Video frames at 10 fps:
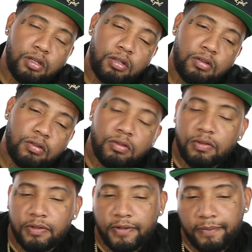You know,
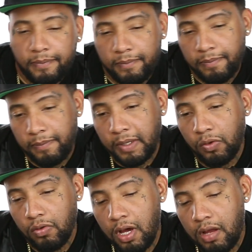
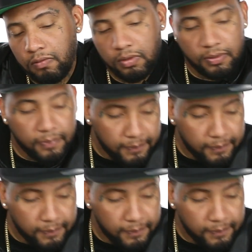grew out of it.